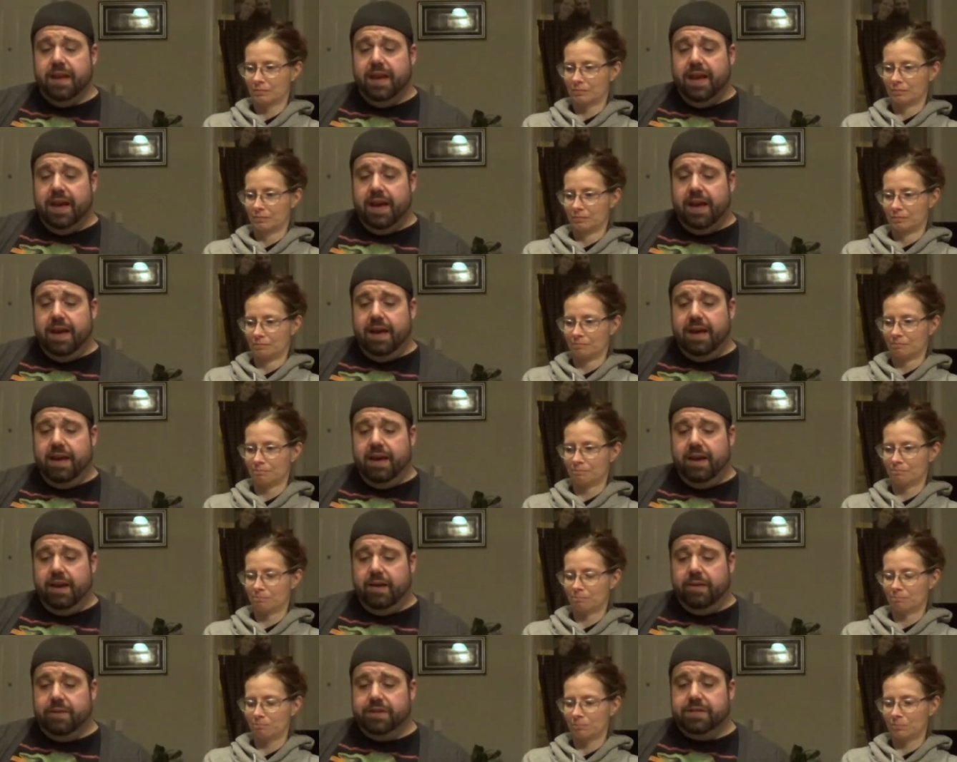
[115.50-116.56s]
Speaker 1: And
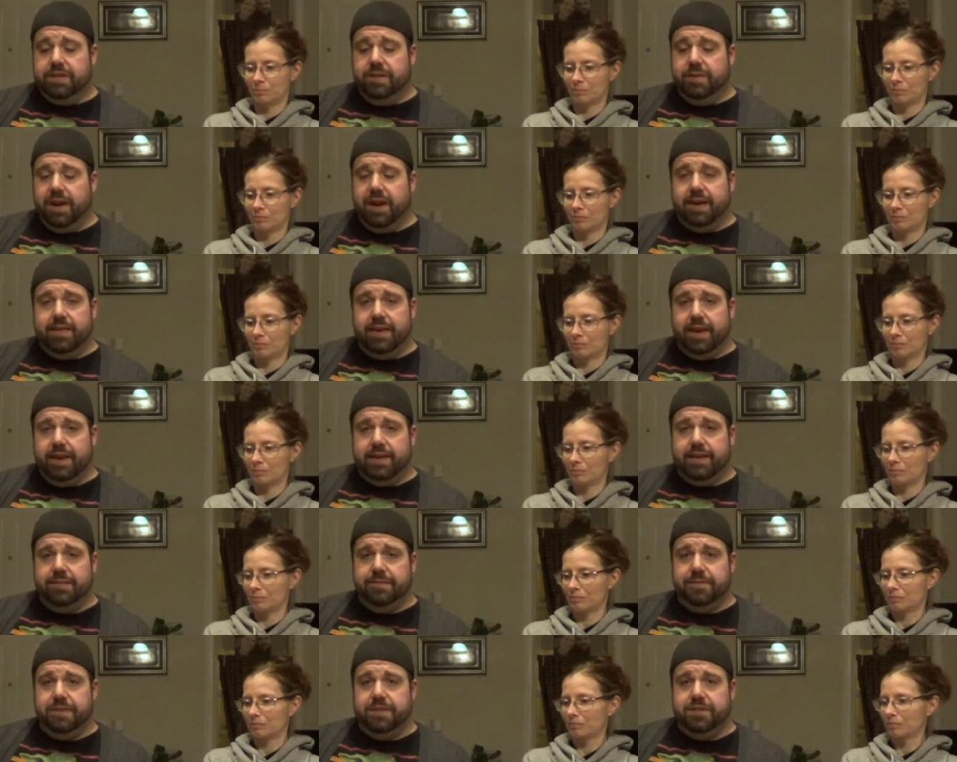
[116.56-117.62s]
originally when I had the idea
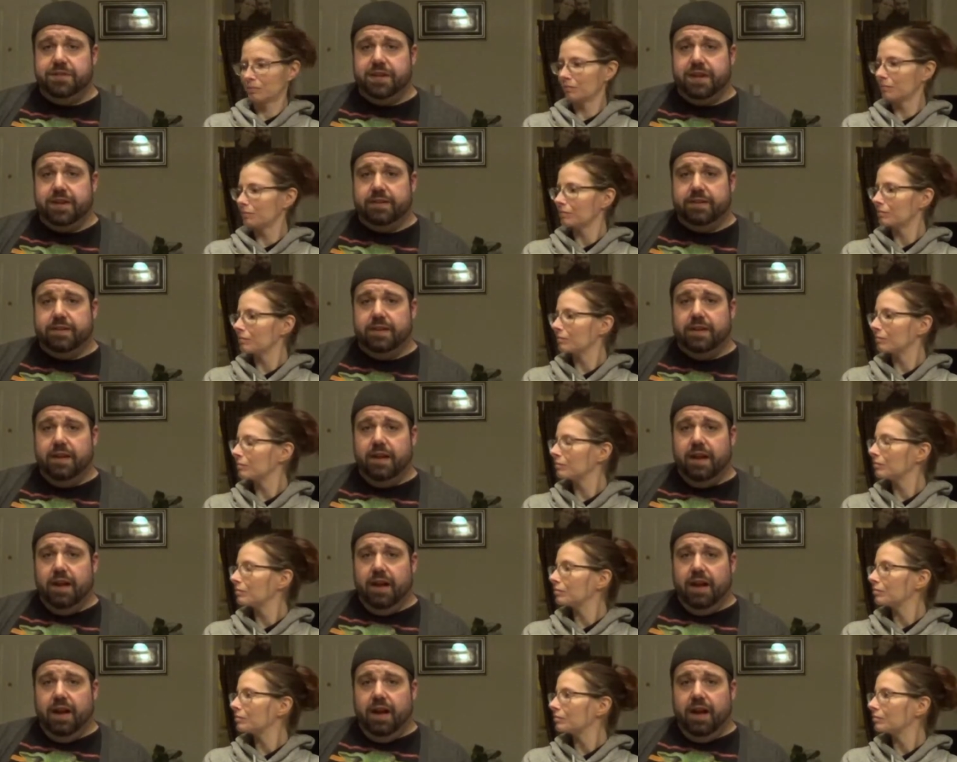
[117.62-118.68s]
for this channel,
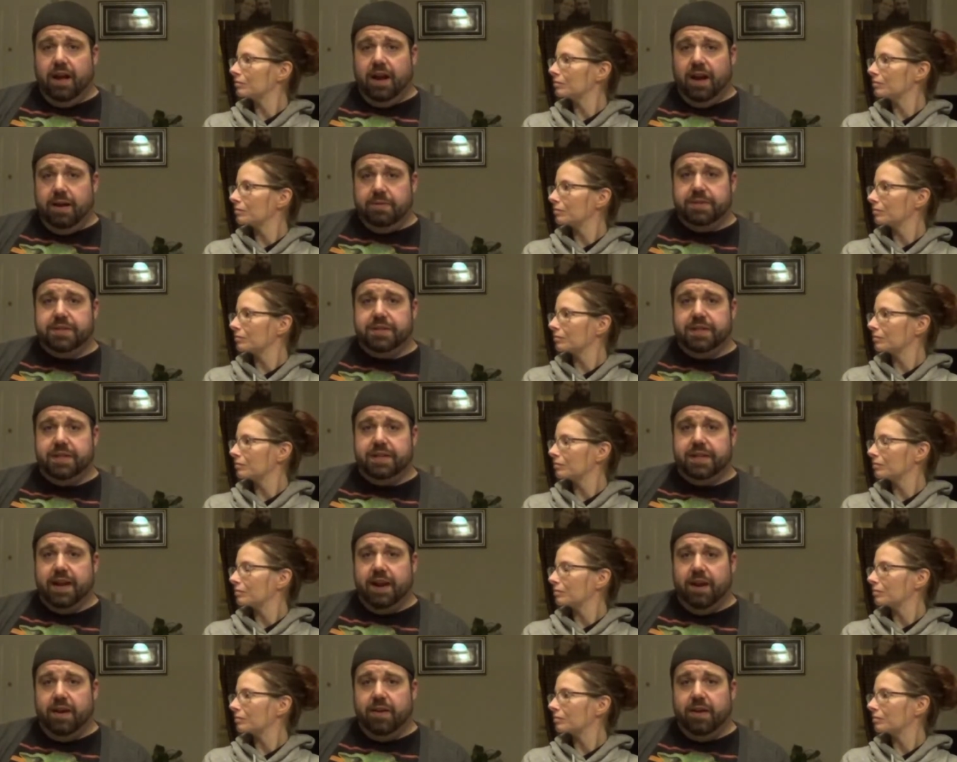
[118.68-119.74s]
I was sitting
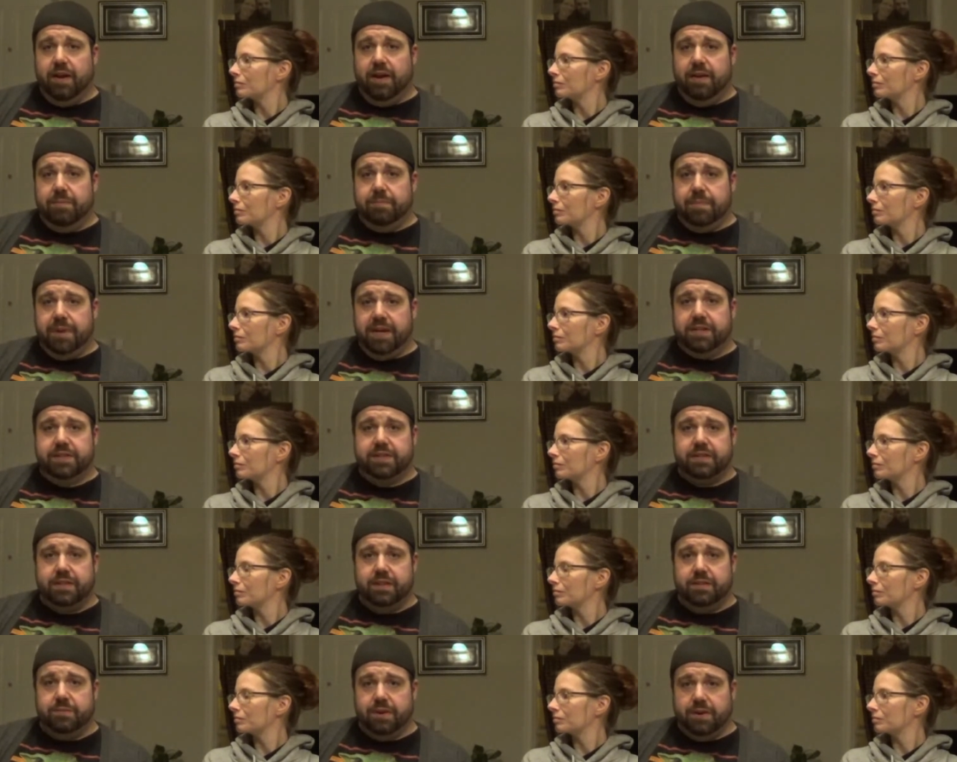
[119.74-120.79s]
down and
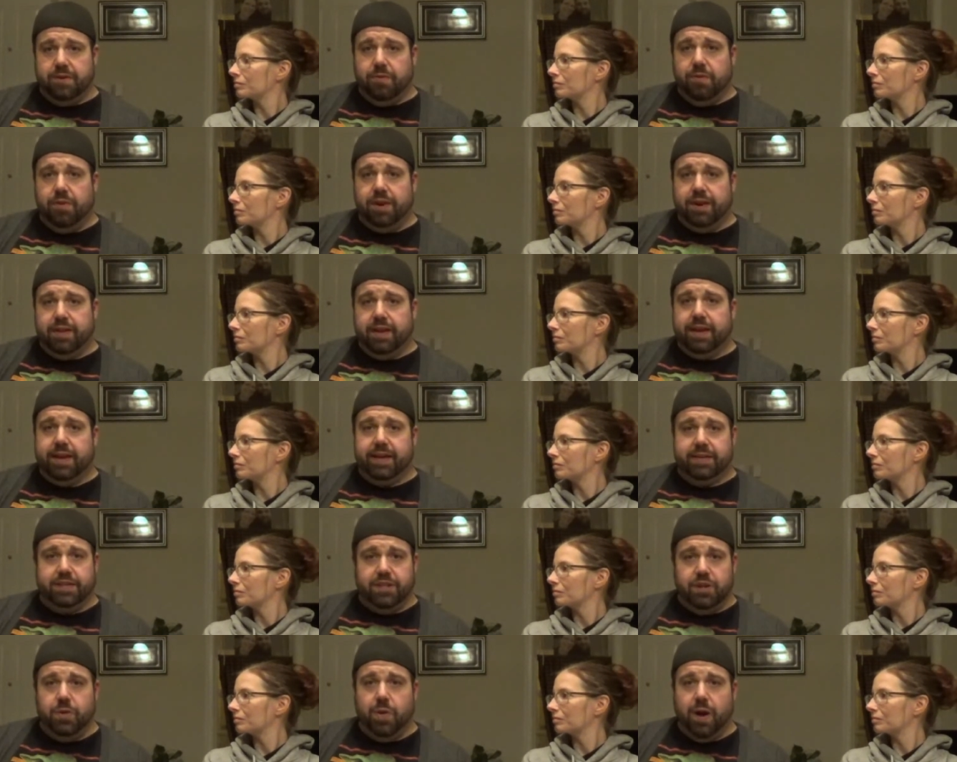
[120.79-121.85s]
basically recording like a
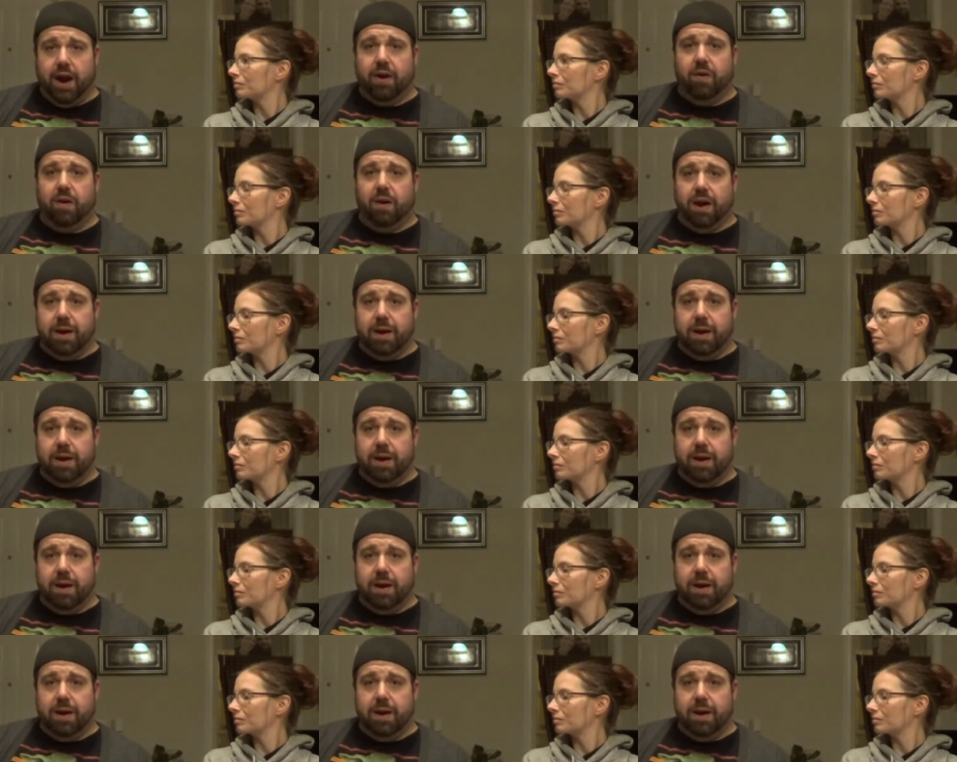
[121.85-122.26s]
two-hour